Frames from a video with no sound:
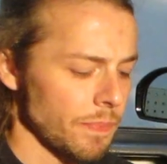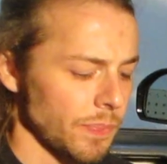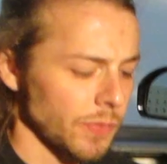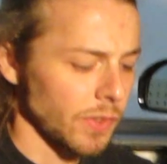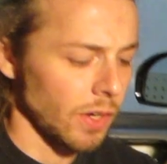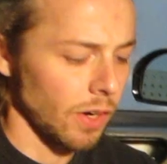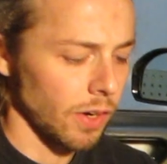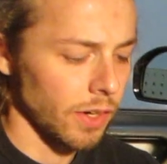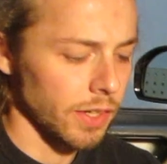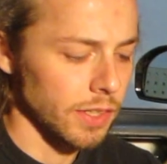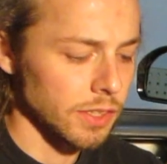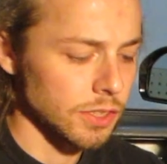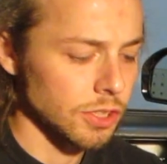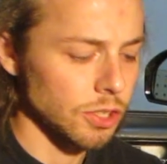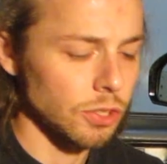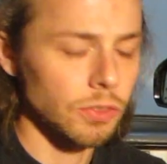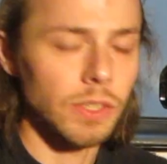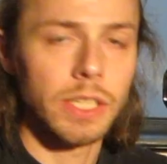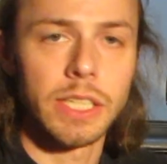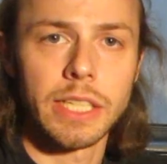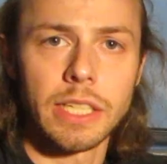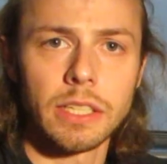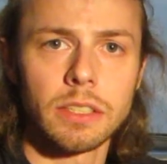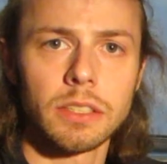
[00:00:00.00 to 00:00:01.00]
Alright, so
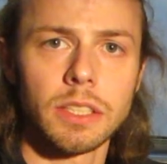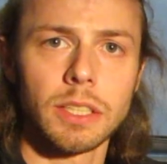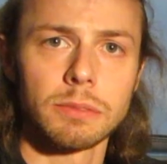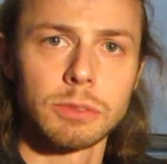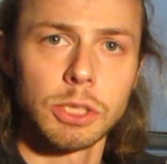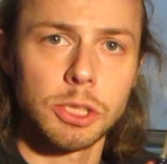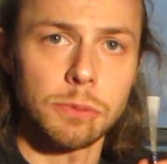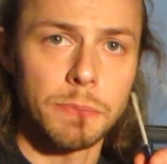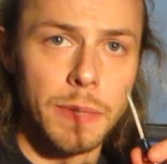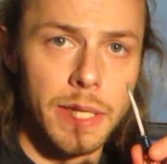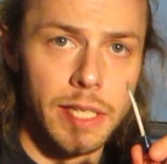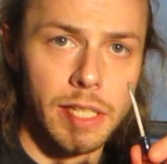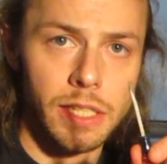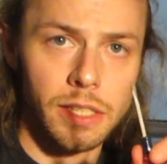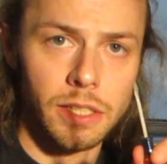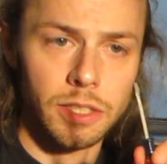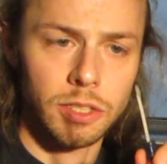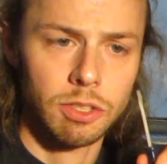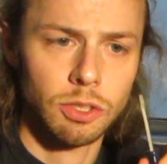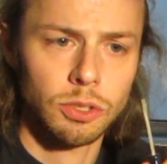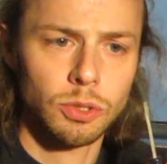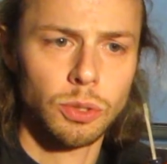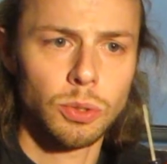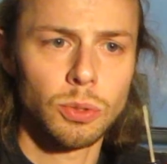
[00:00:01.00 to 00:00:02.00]
right now I'm just making a
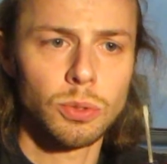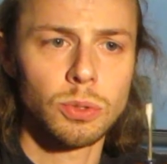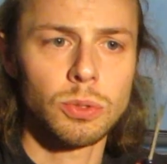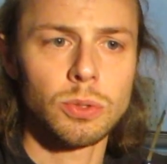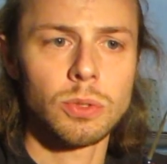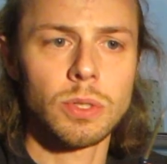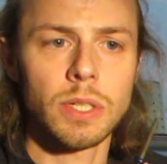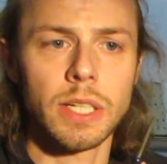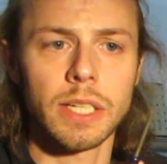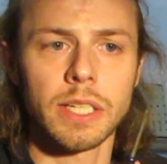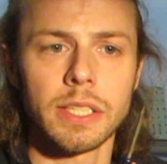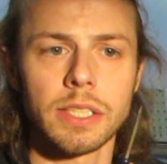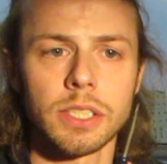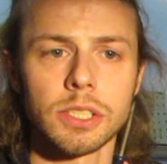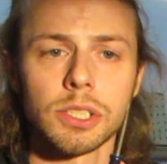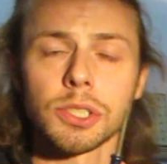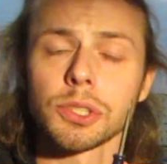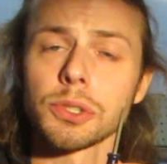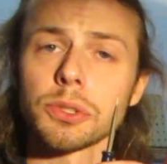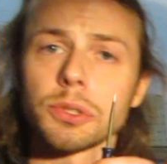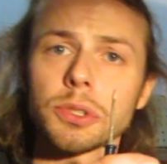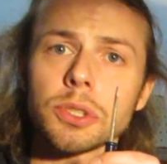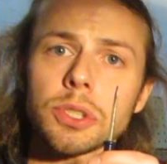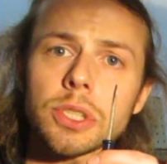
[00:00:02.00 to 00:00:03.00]
tool out of the
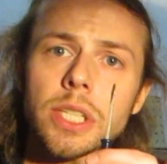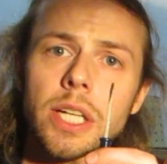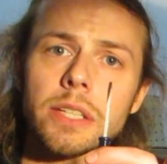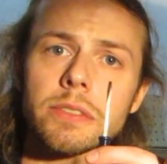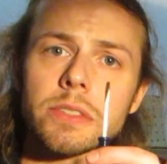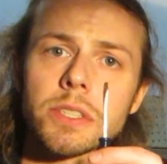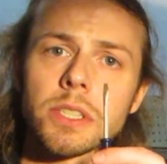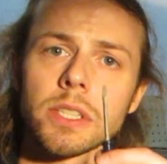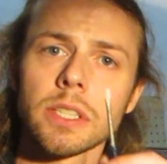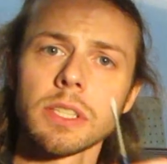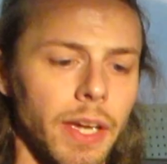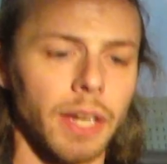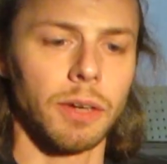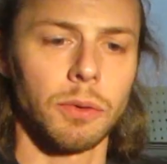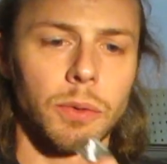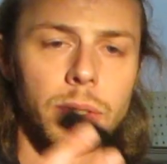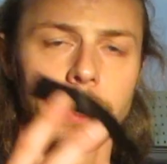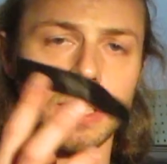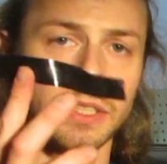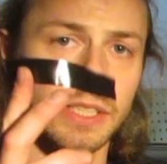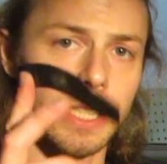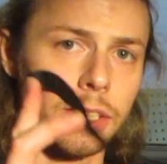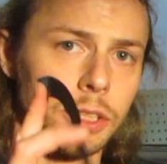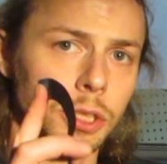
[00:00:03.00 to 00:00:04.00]
screwdriver with
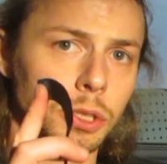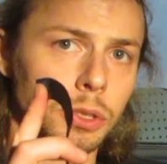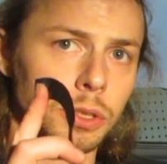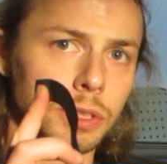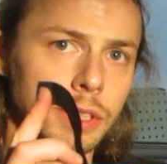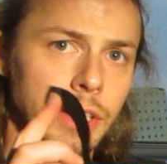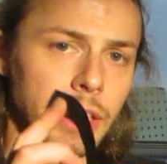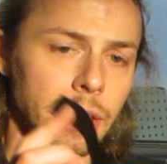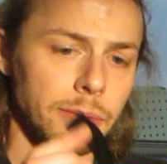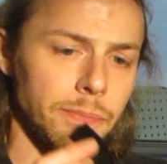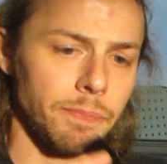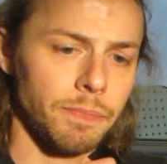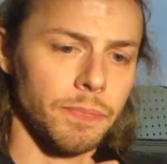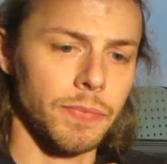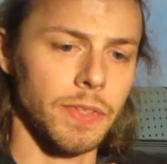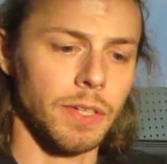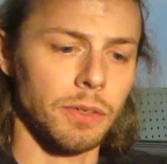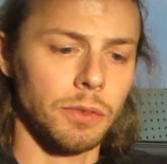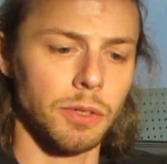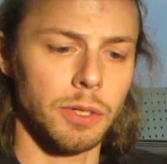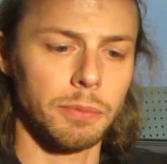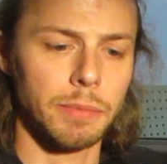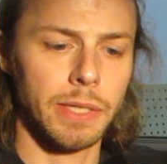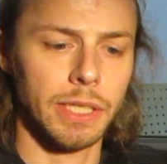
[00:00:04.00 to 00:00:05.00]
electrical tape. I
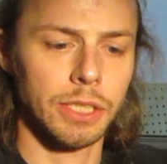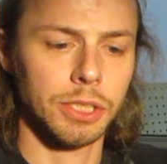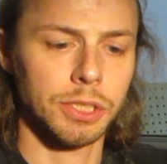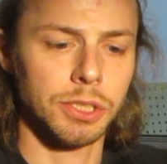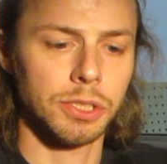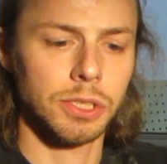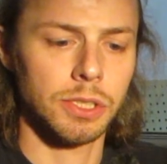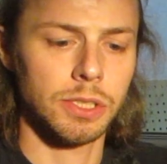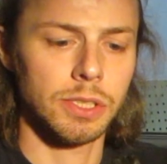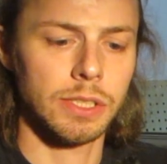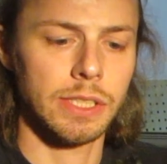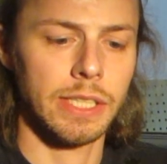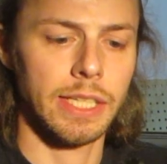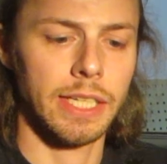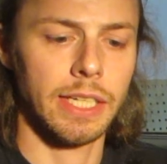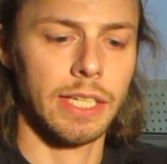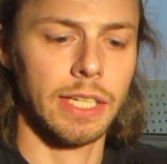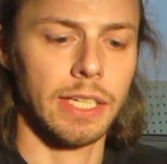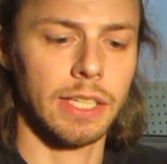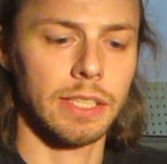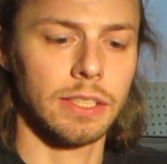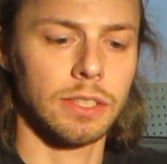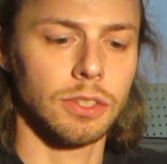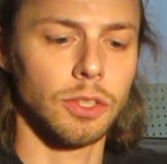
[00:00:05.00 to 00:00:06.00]
want to make sure
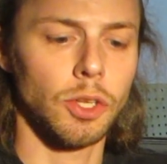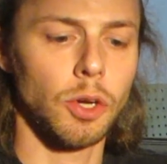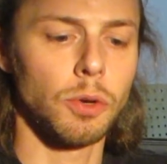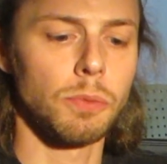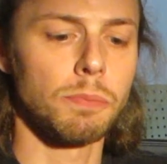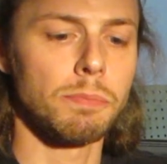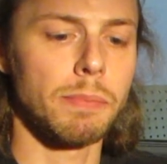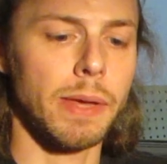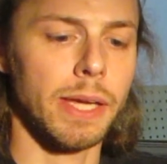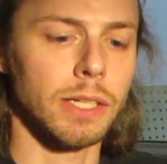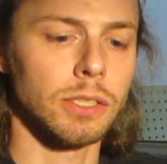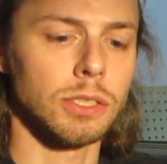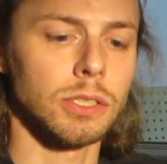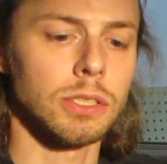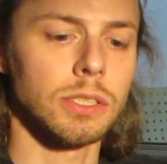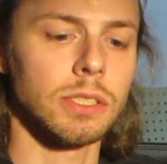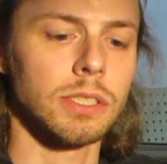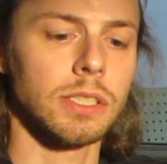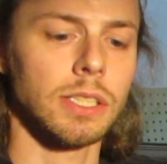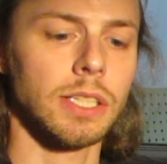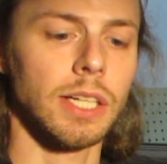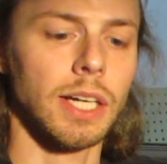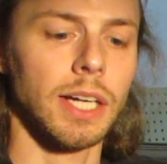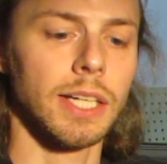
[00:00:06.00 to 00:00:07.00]
that no metal
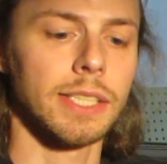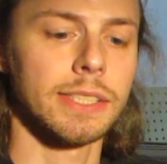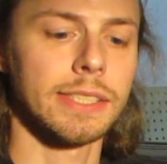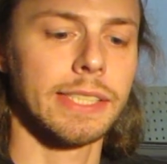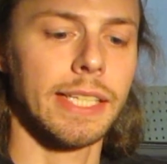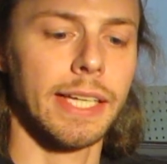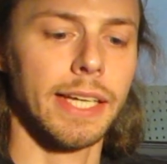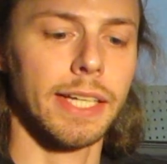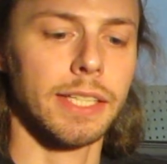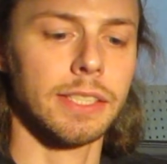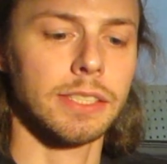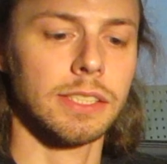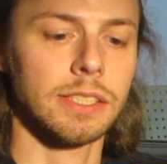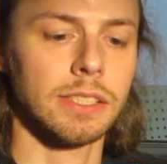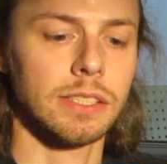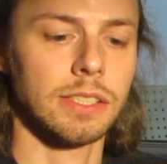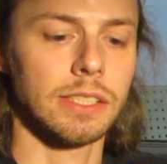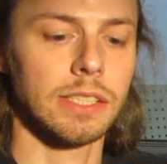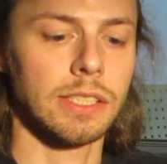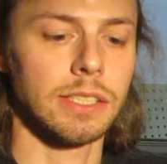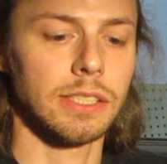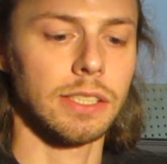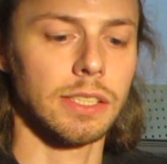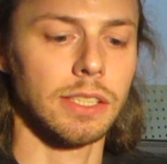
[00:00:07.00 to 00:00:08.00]
contacts
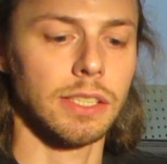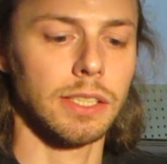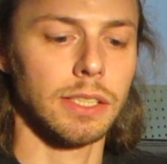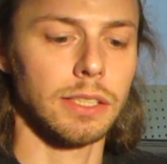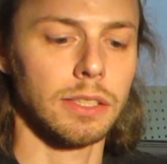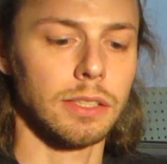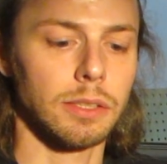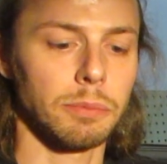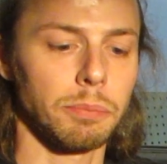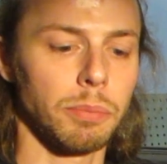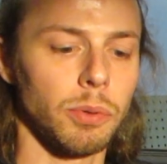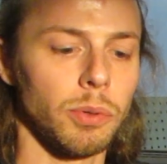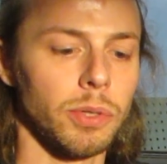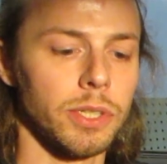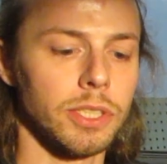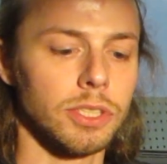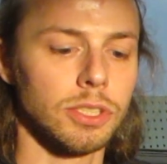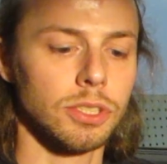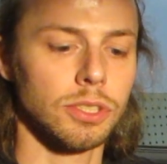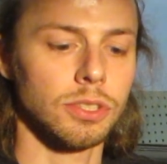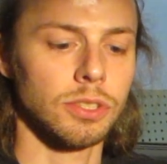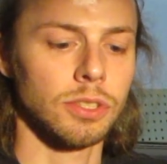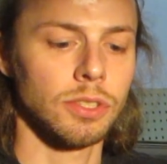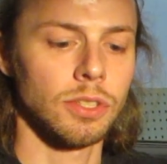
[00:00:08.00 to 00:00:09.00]
the
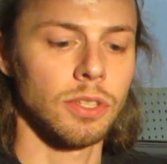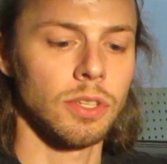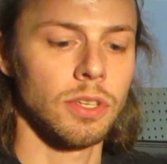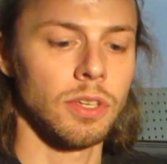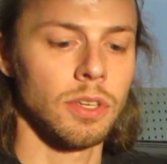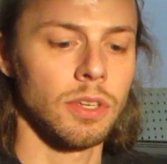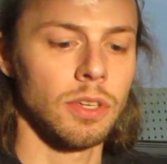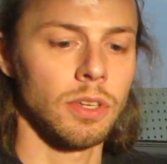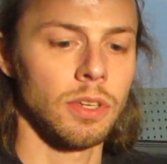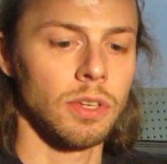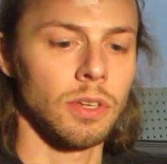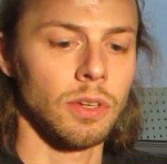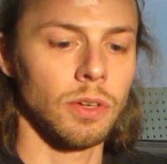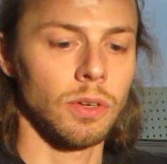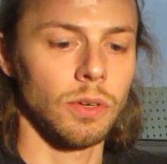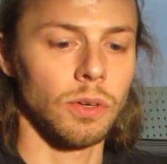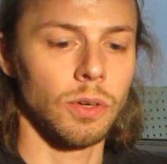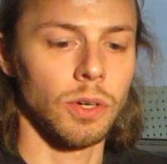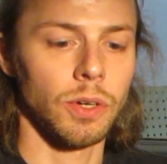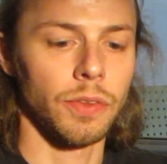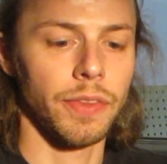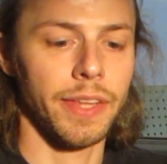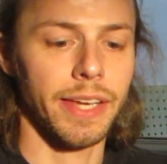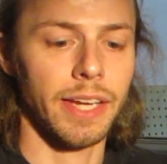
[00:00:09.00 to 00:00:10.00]
points
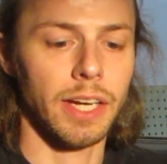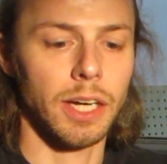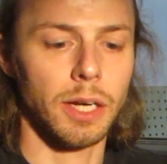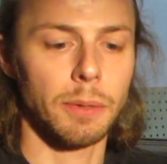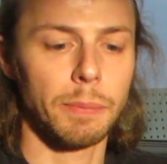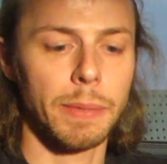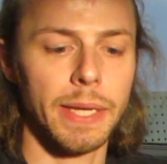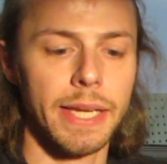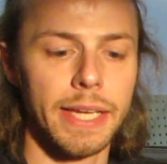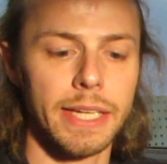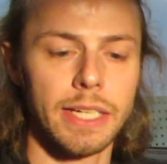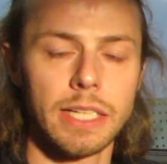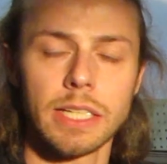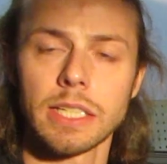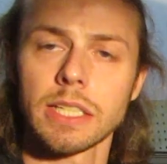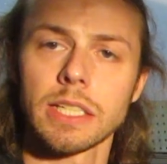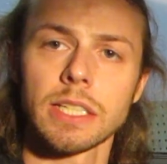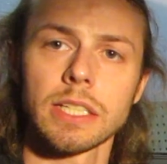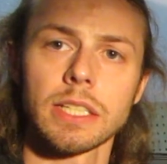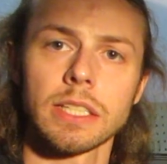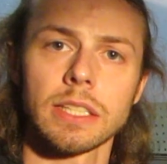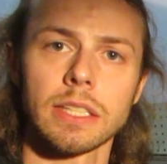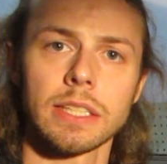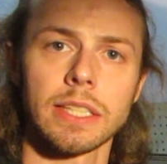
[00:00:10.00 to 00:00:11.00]
on the airbag
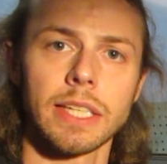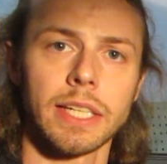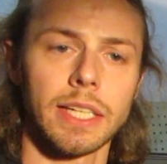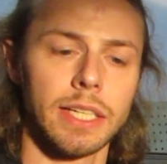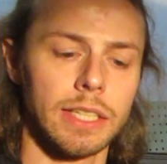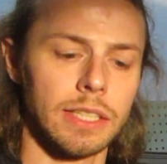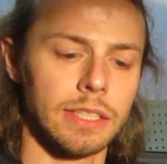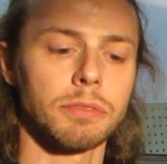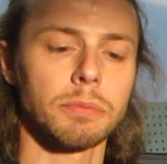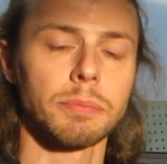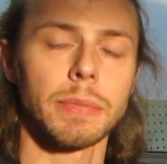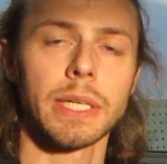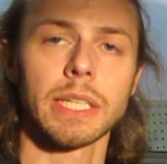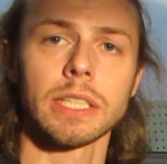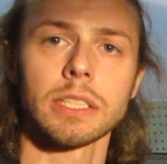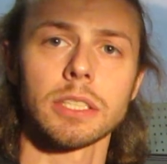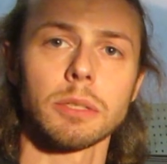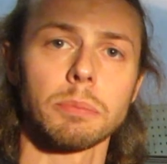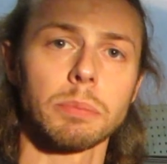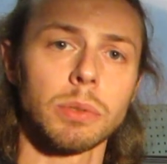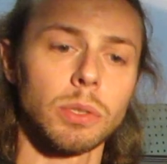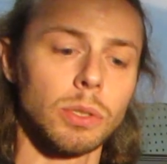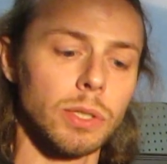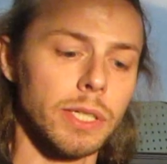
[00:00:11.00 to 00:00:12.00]
that make it
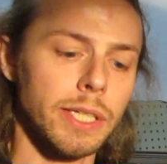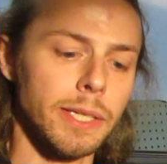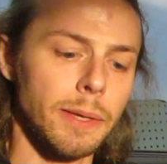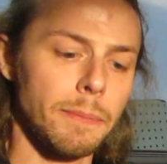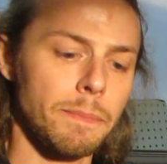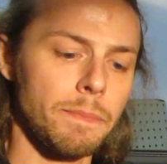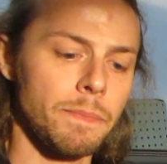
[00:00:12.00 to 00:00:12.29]
deploy.